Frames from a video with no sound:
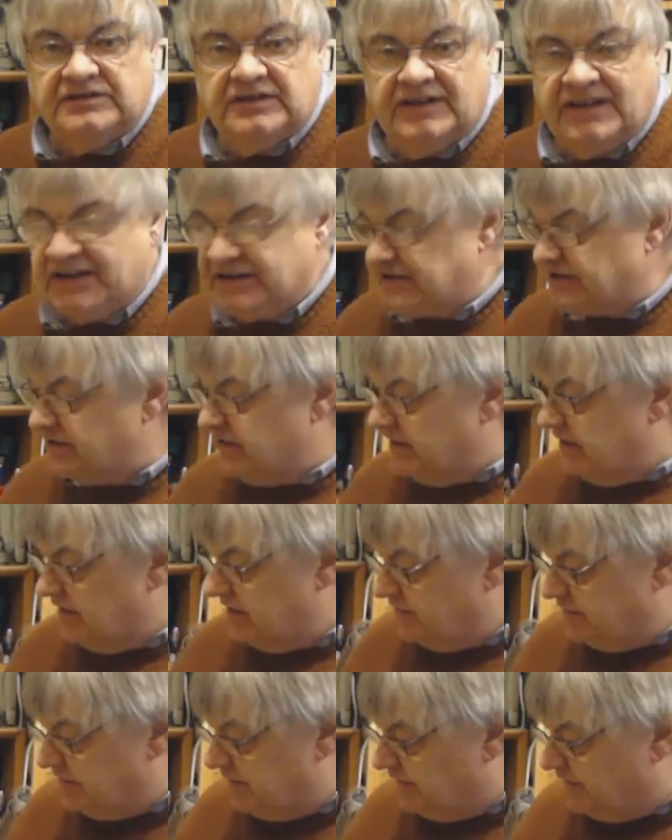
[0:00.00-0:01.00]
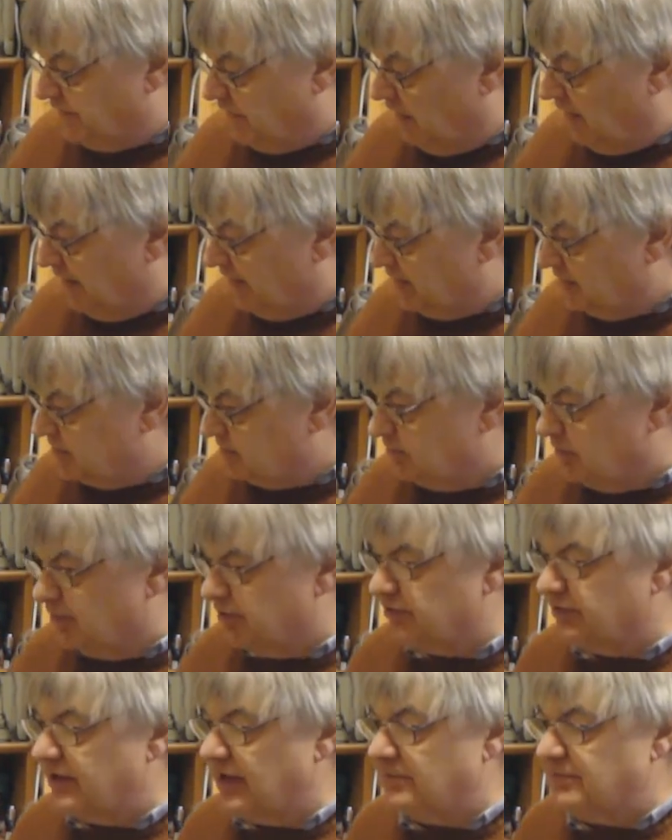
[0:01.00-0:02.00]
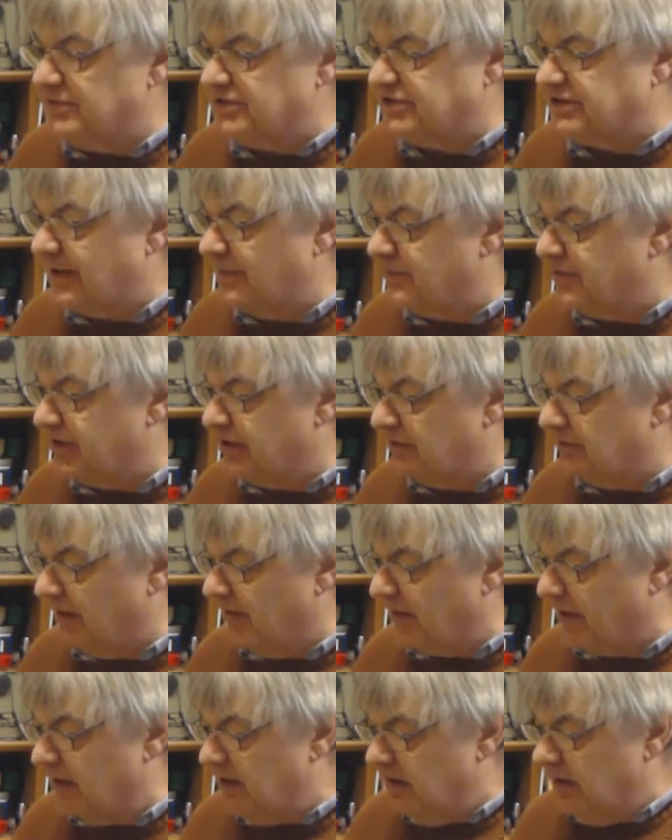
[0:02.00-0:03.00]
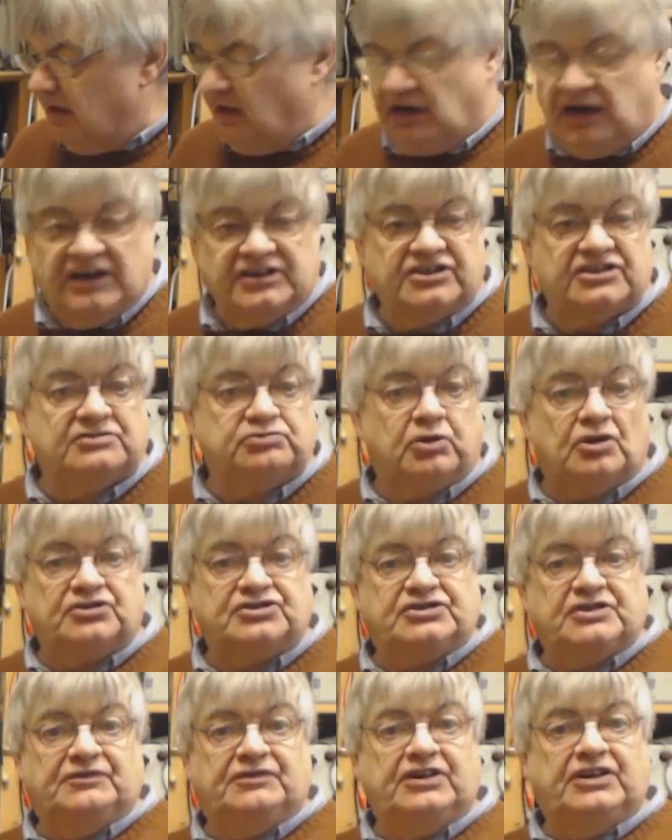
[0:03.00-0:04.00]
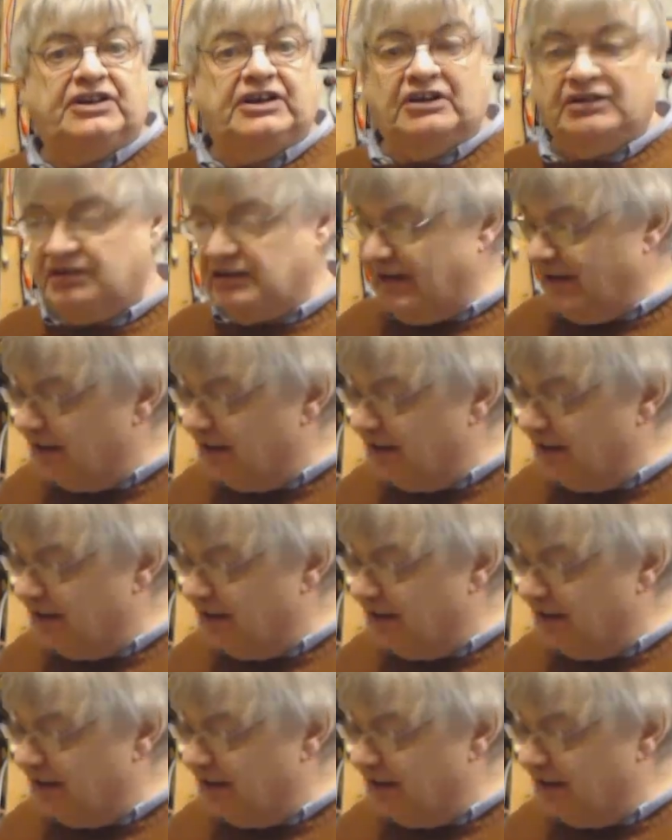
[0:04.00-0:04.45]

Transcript: So that's the Defiant model number something or other. I just watched the video.